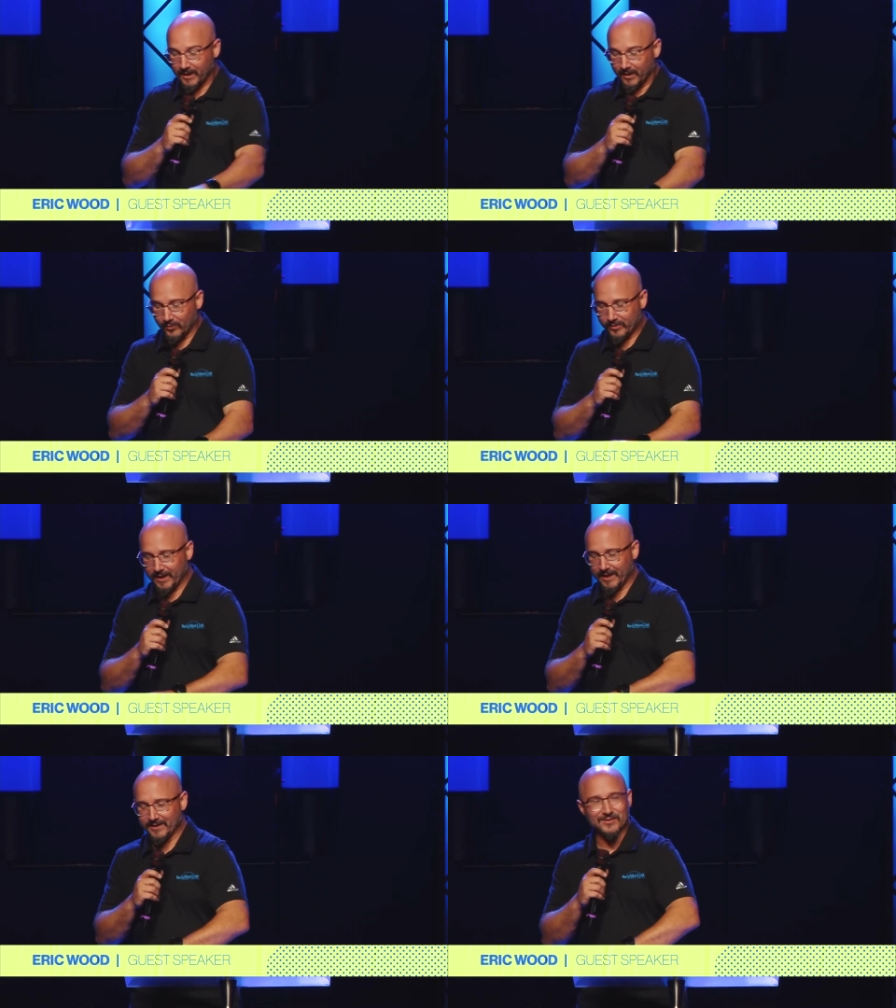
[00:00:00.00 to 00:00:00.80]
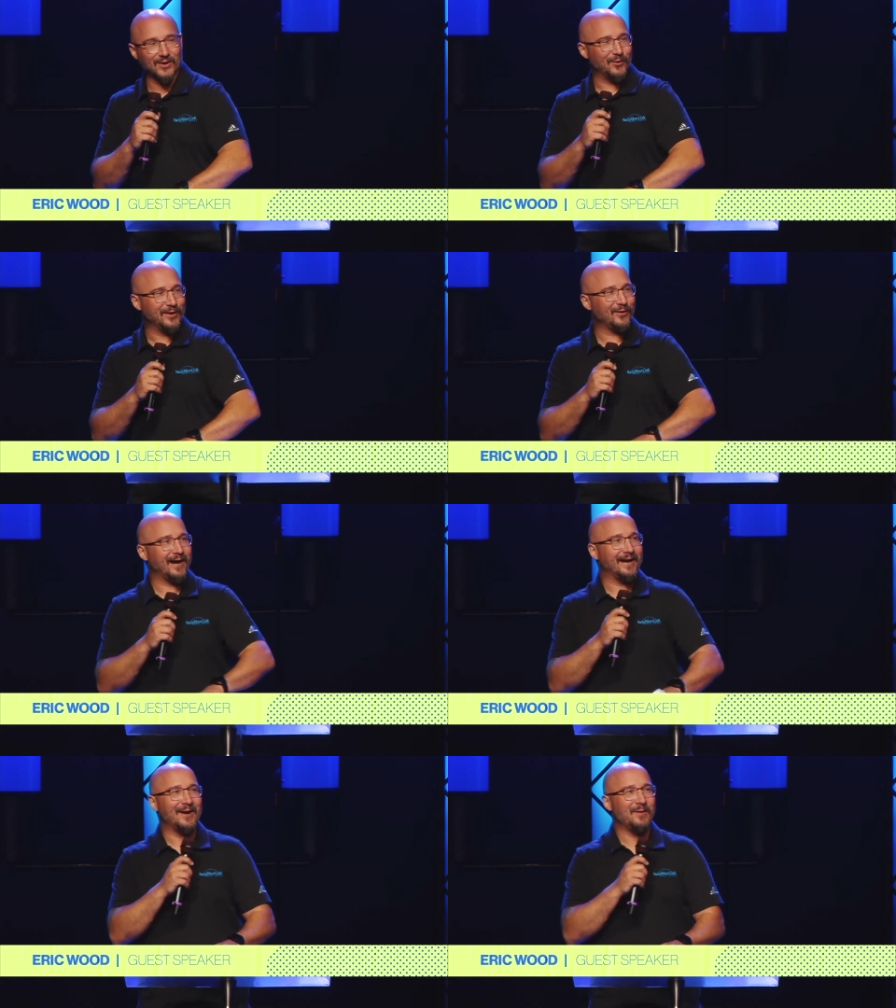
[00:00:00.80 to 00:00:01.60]
Okay, so here
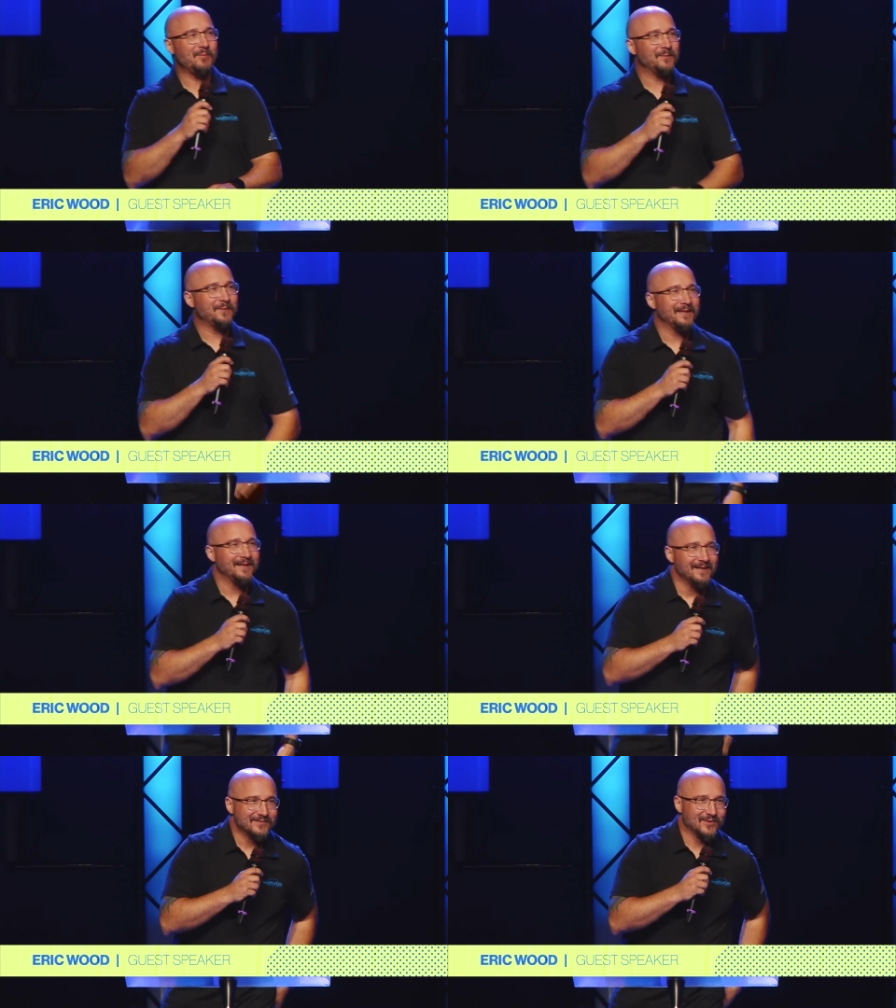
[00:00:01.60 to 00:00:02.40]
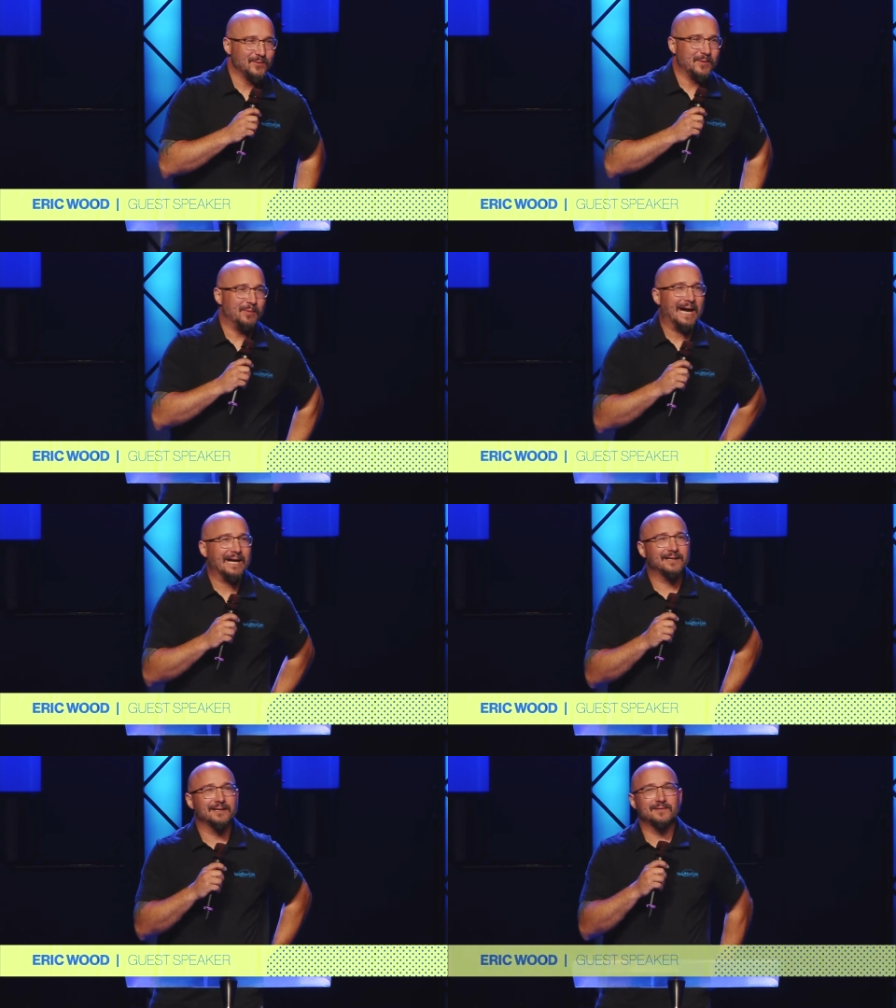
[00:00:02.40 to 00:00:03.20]
I am. It's good to be
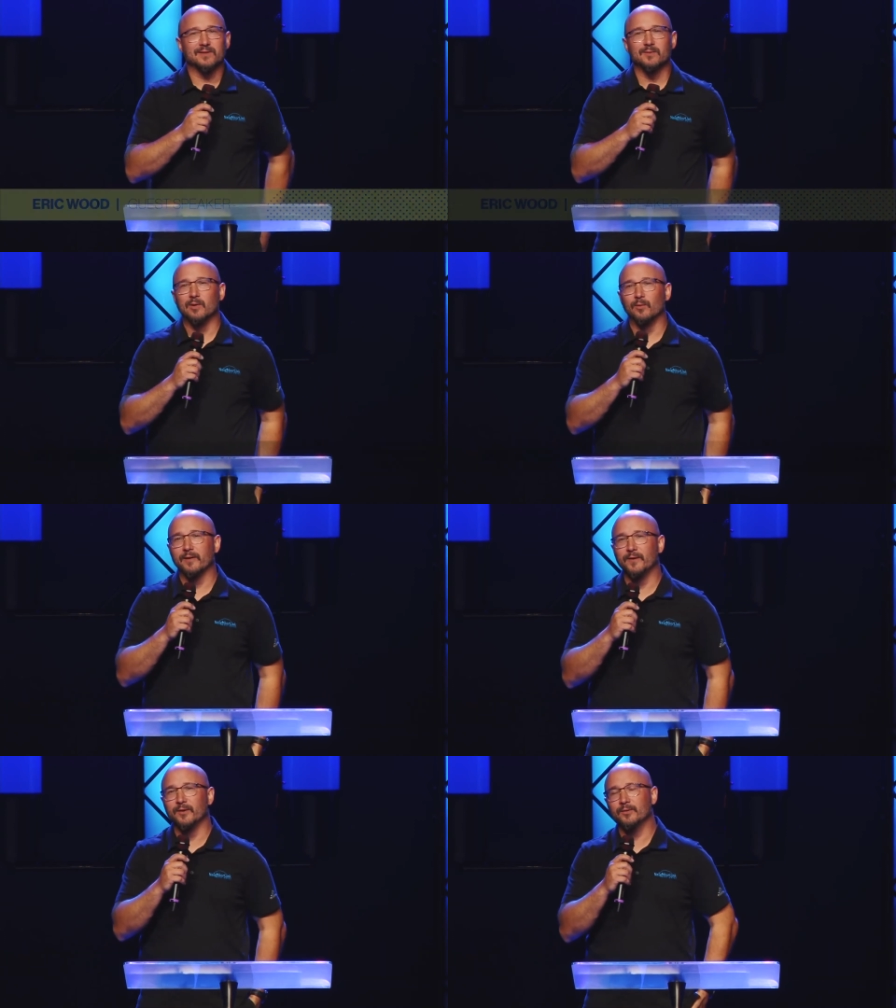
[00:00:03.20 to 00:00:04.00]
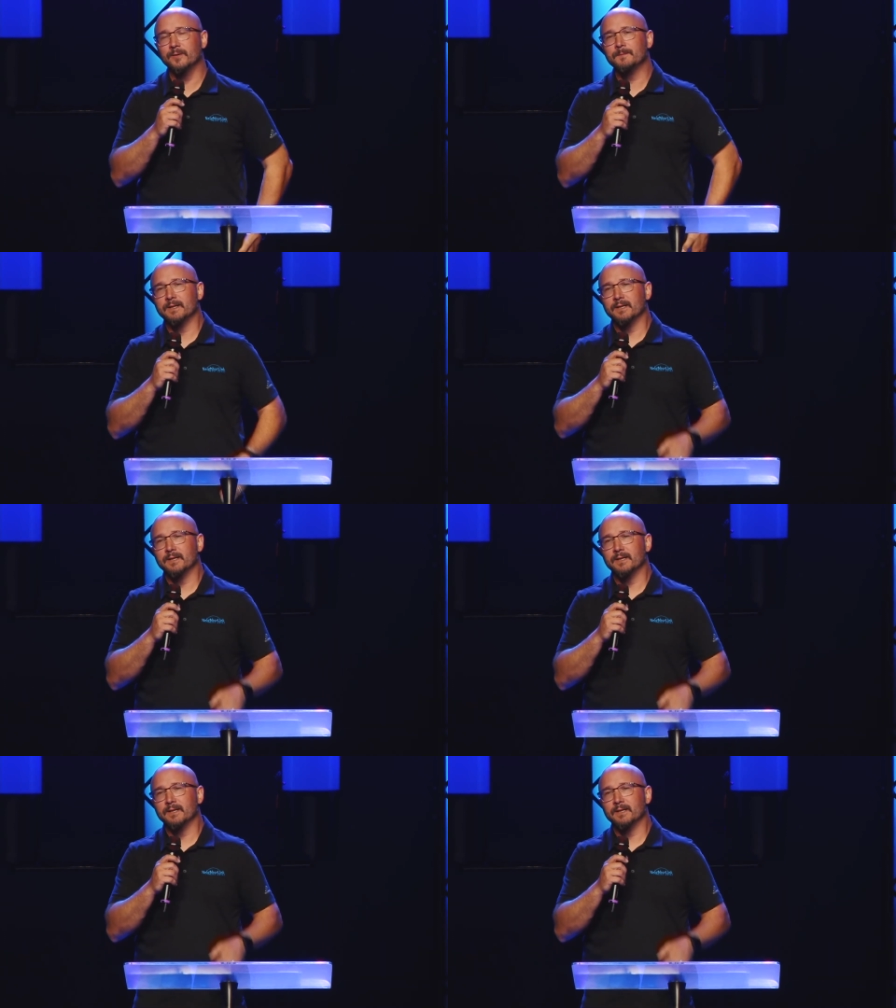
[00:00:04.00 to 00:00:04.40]
back. It's good to be with you.